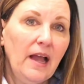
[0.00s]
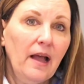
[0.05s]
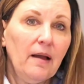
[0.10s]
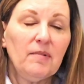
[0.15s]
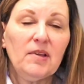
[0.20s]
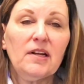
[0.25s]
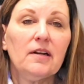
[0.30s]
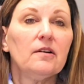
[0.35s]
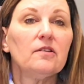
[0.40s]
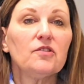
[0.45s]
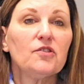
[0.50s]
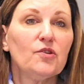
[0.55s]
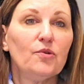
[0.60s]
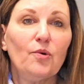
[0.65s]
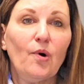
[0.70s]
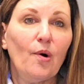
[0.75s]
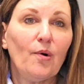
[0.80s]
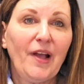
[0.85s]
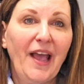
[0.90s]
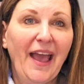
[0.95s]
I mean, it'll
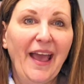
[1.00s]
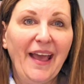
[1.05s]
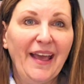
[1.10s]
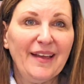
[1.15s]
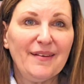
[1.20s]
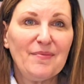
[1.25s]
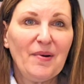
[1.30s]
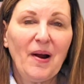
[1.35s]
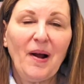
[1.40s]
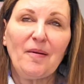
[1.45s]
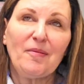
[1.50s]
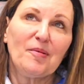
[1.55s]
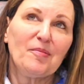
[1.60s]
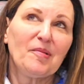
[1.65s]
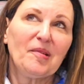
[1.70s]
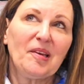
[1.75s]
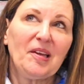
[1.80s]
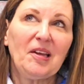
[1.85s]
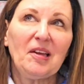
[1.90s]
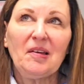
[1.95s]
do okay,
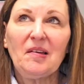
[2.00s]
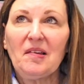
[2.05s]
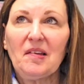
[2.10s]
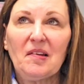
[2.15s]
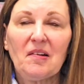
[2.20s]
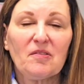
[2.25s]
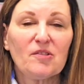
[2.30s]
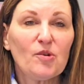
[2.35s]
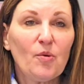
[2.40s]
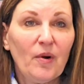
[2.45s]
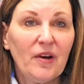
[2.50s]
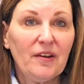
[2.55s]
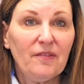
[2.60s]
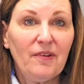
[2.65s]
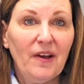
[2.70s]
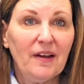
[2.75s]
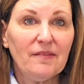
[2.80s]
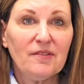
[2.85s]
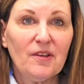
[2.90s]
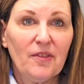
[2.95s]
probably,
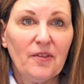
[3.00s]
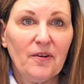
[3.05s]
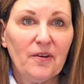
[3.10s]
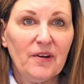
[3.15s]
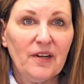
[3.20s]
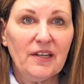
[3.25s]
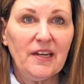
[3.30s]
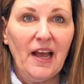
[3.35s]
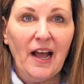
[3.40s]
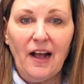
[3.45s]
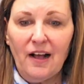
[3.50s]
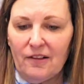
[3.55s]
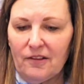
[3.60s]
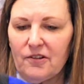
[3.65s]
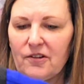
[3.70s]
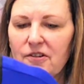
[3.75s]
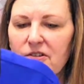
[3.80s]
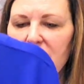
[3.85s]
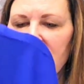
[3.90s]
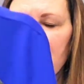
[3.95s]
$25 to
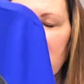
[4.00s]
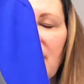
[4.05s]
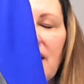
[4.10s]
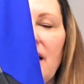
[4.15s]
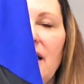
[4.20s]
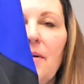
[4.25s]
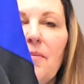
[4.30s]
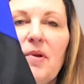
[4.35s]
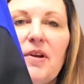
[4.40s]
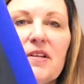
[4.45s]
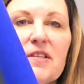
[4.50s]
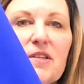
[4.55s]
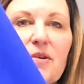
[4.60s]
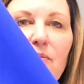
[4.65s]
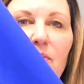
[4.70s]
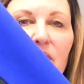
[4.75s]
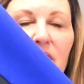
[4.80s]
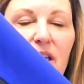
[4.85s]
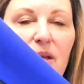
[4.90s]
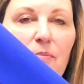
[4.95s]
$30, but it's a
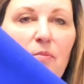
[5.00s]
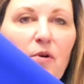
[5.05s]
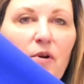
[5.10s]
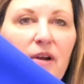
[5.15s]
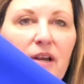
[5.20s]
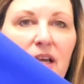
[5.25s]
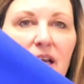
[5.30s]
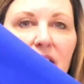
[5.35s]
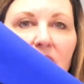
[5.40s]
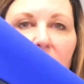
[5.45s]
really pretty